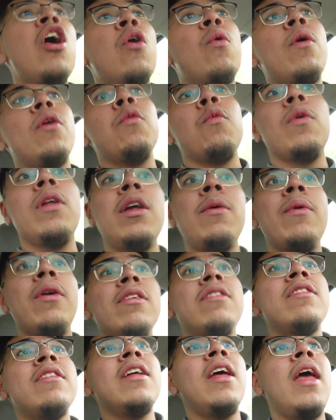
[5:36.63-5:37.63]
went really well
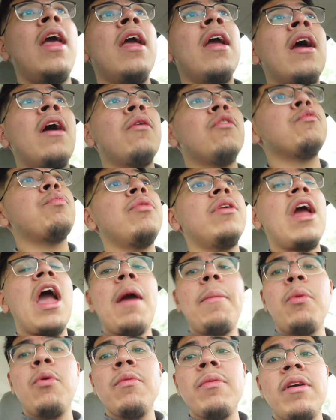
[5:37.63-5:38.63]
today. I was pretty
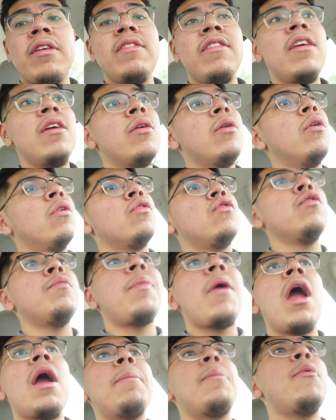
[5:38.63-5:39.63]
happy with my single.
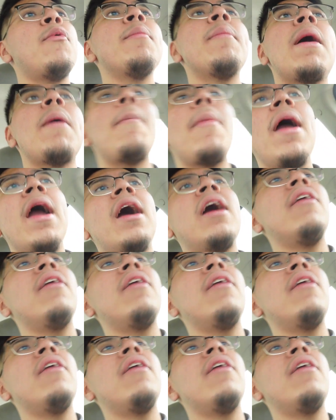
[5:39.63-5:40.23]
Super happy with my back